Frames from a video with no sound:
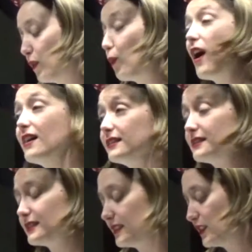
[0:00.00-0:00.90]

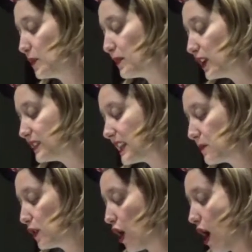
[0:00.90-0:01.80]
Once, the building
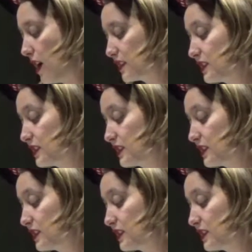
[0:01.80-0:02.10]
belonged